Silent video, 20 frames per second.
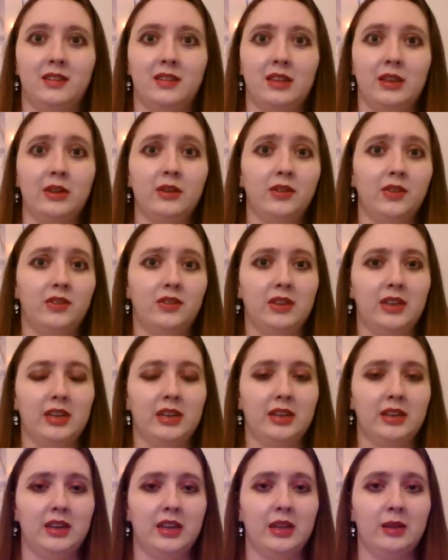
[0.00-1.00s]
kill
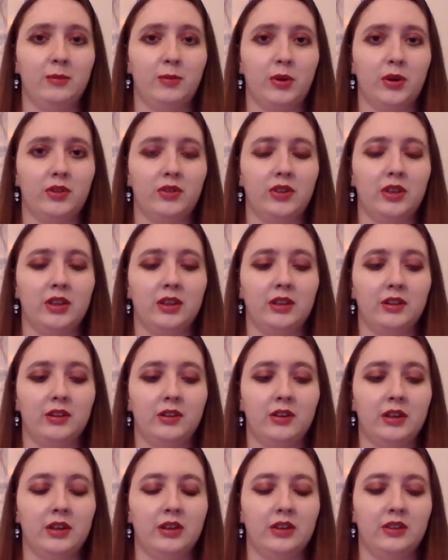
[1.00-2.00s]
scene in
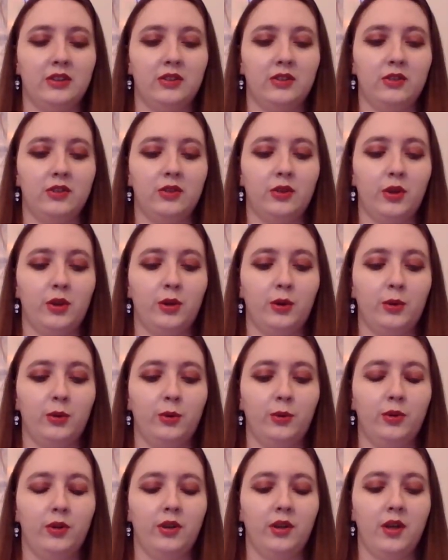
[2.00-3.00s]
particular is
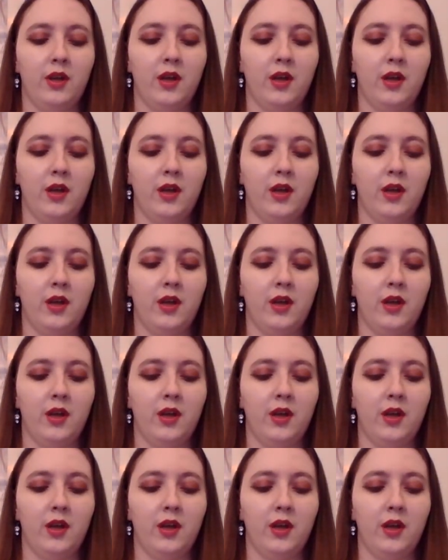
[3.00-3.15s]
so